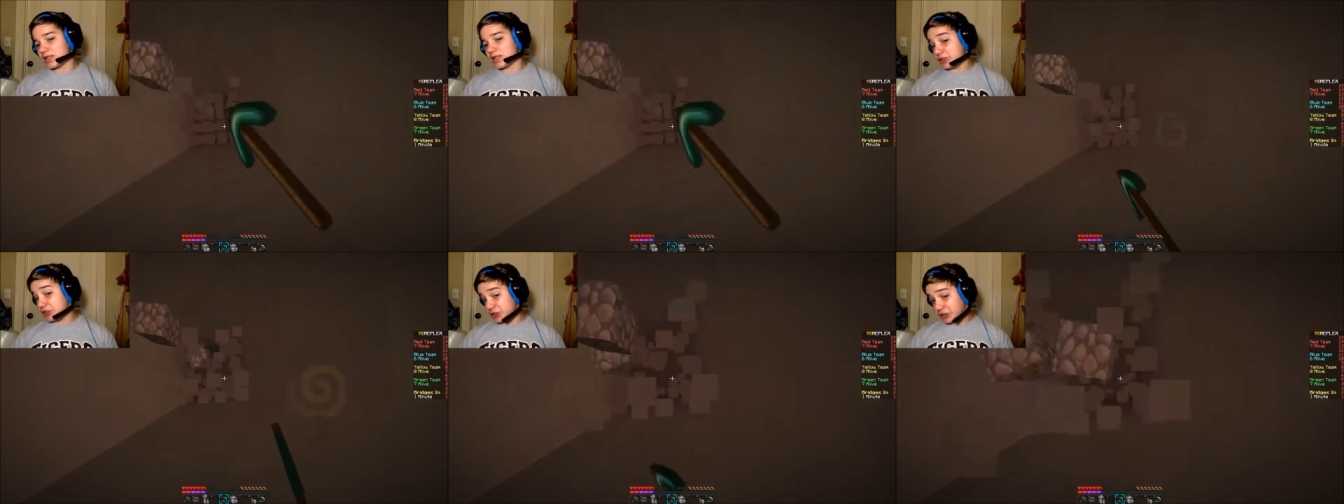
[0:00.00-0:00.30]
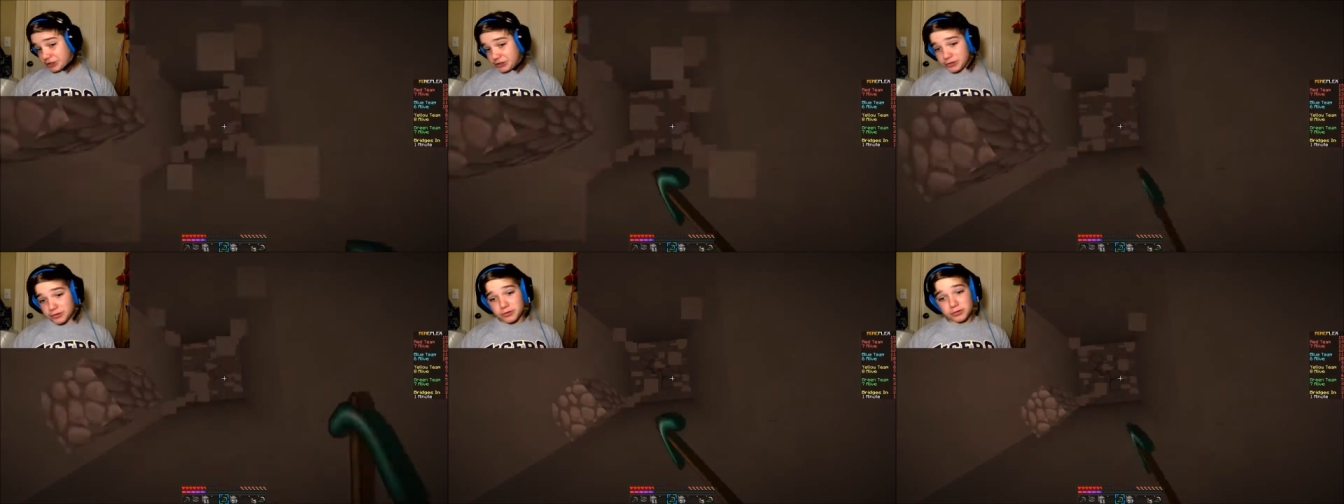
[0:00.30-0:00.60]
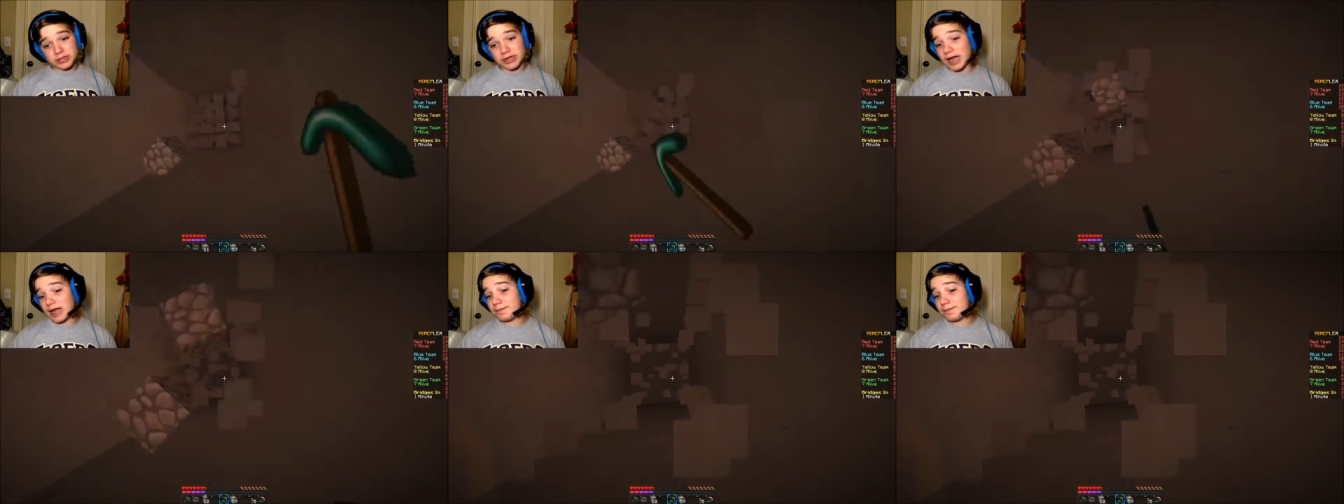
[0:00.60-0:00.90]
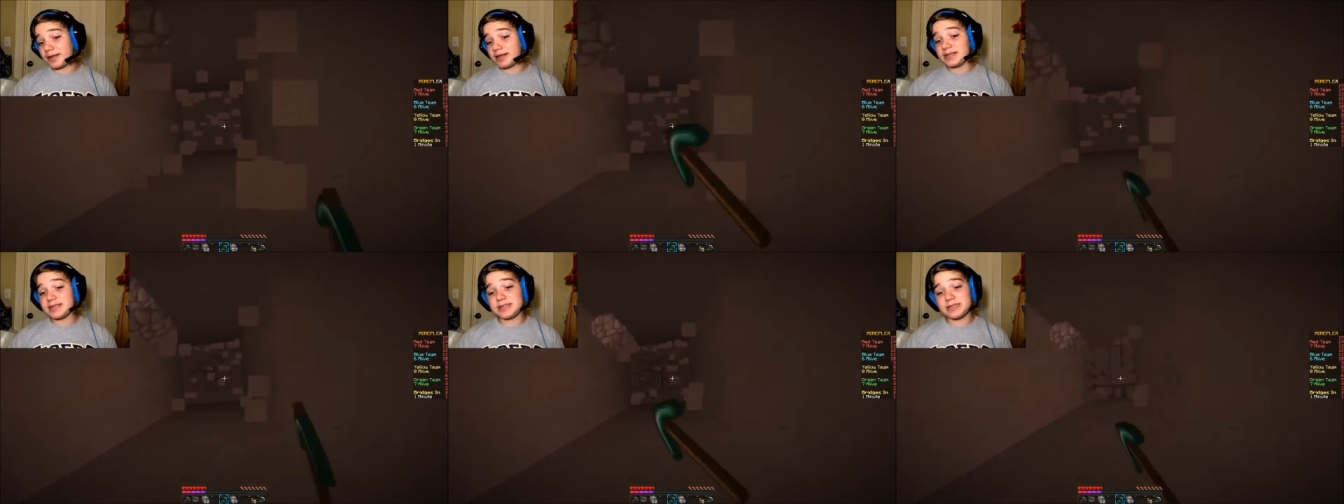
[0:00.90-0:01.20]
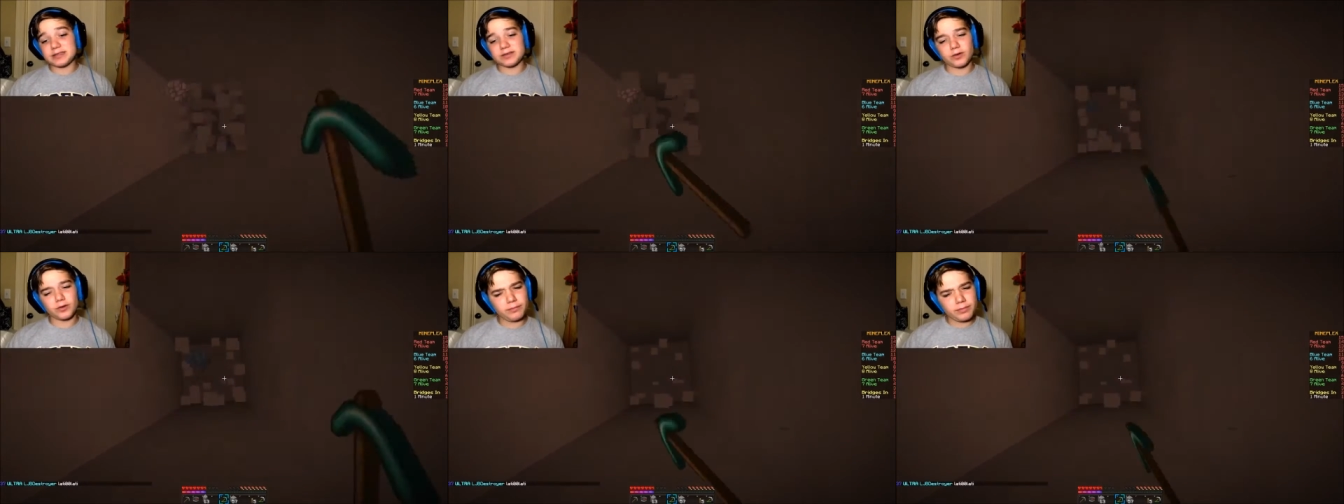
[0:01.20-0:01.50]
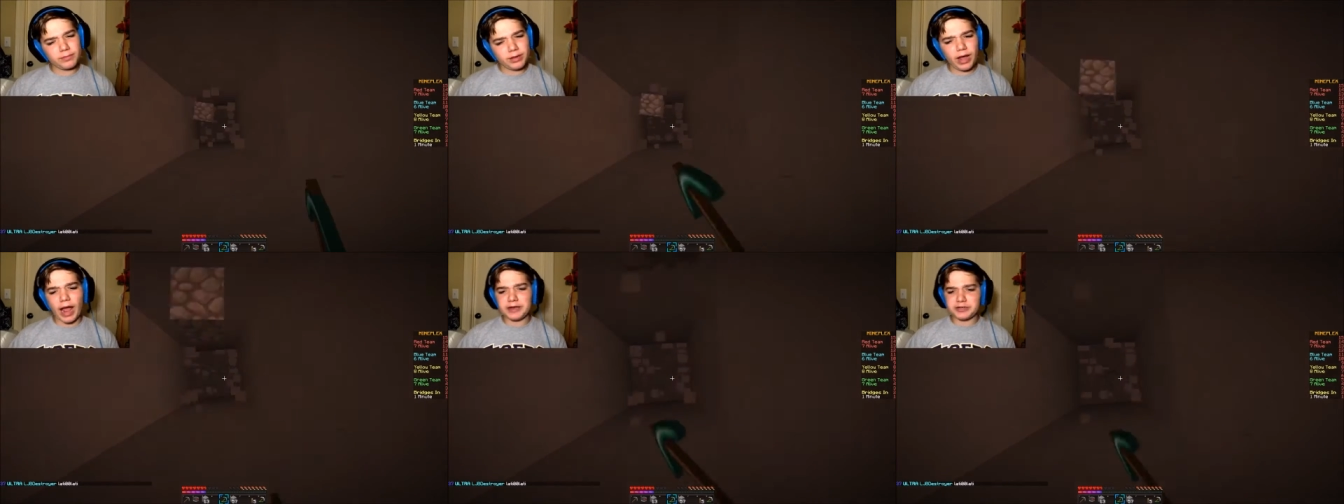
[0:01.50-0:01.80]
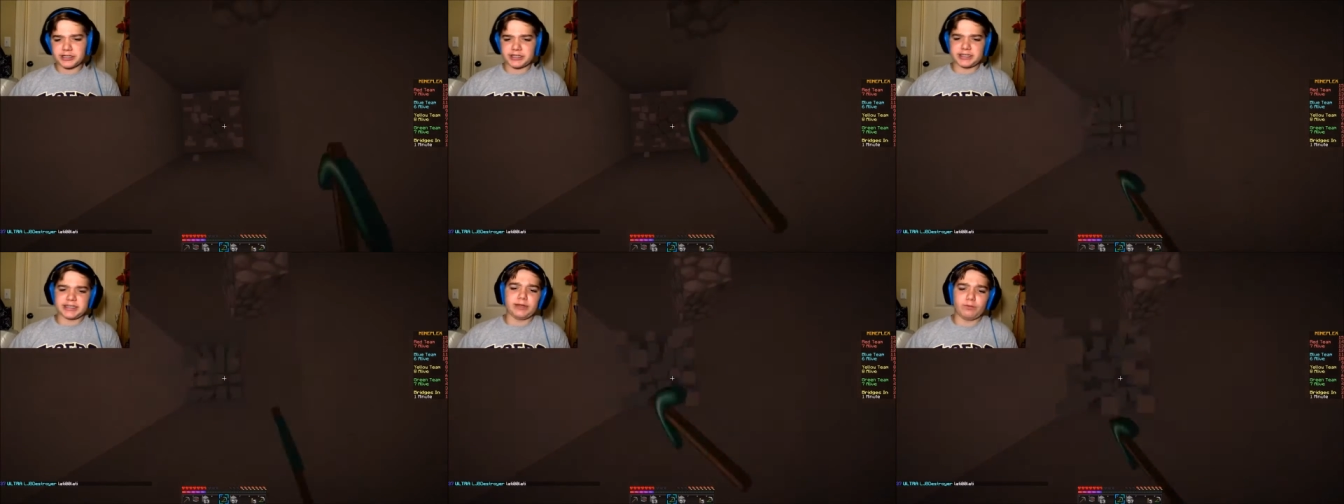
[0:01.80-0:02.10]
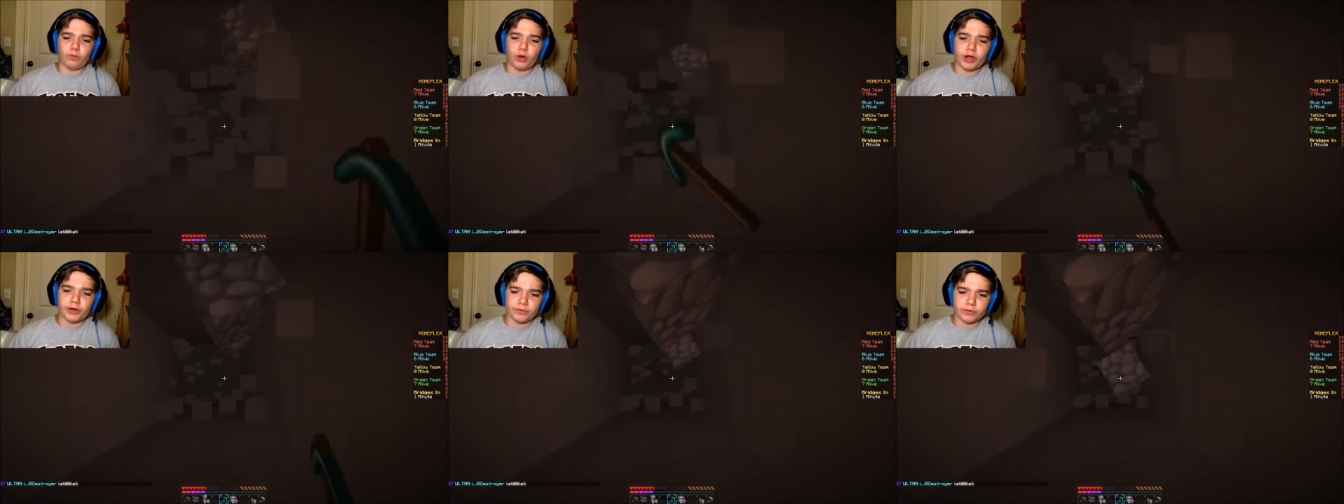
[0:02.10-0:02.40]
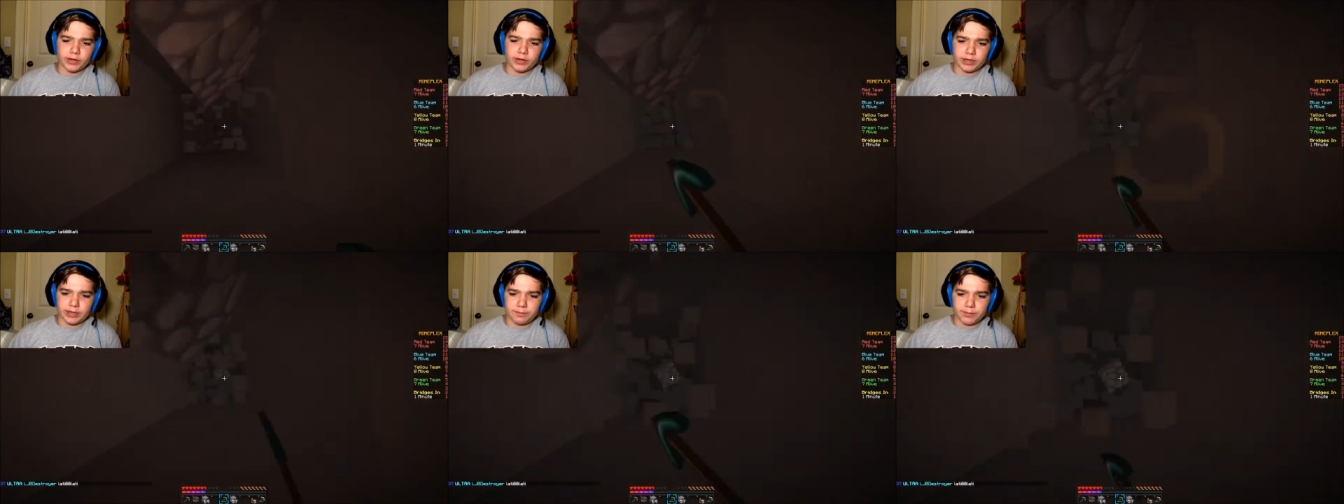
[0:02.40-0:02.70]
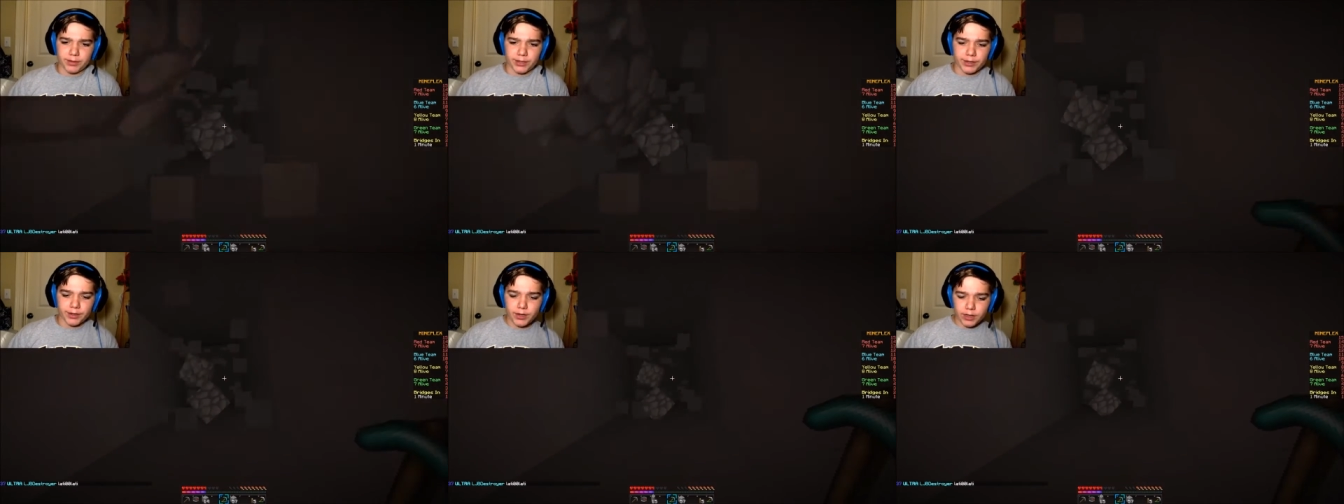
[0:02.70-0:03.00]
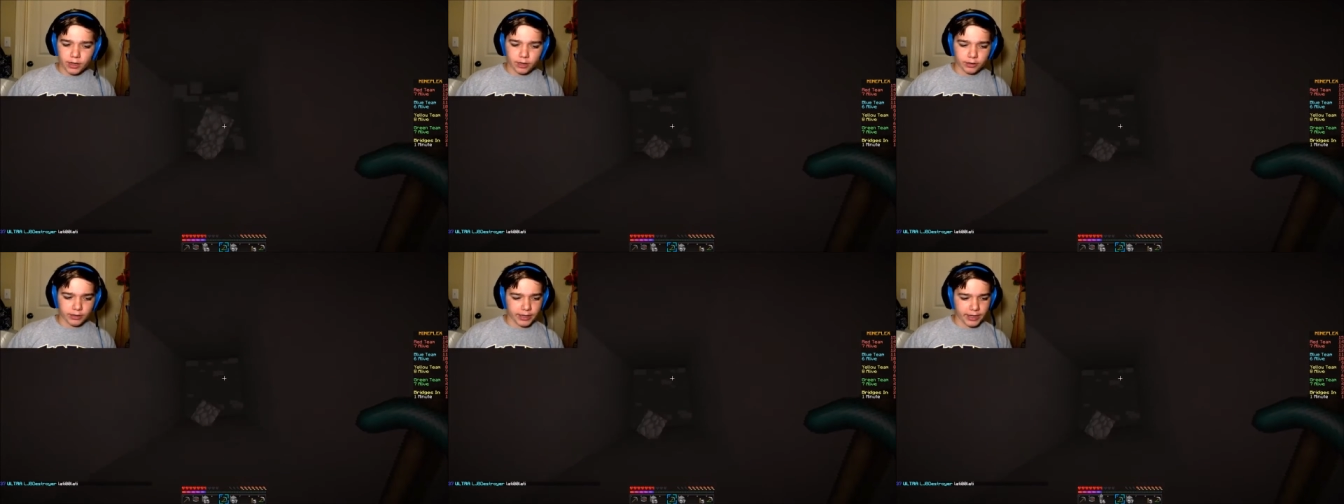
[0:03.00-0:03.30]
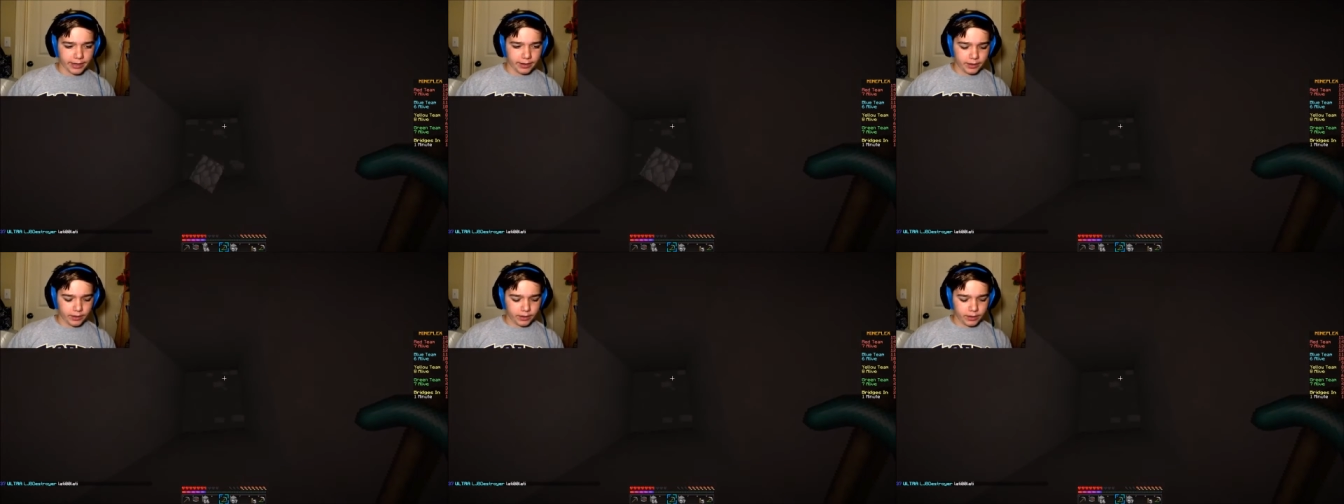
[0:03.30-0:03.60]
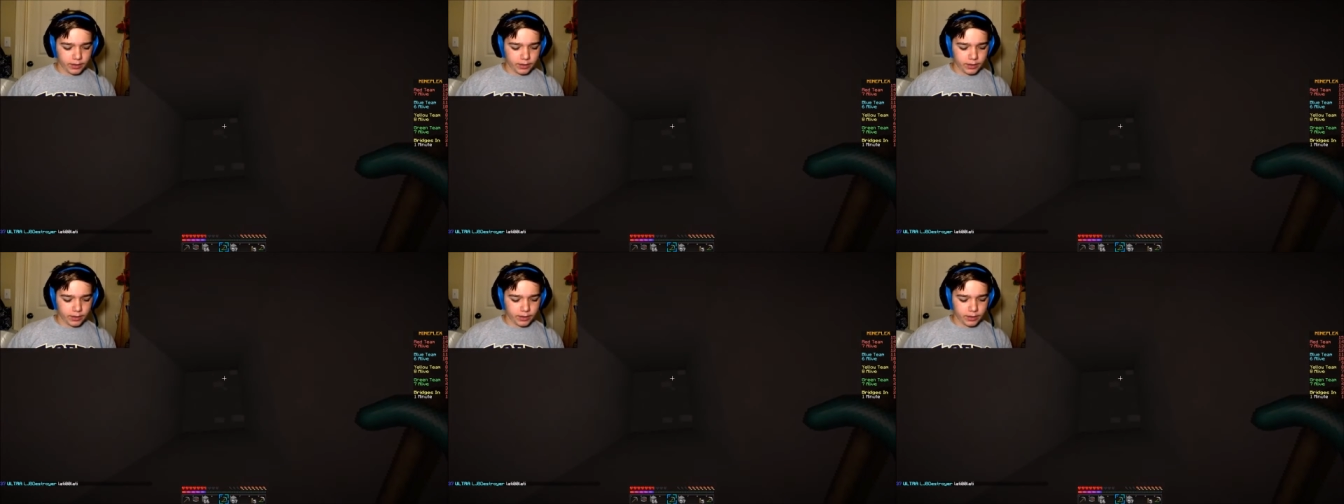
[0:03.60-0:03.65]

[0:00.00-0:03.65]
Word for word: two diamonds, or I just need one really, but okay.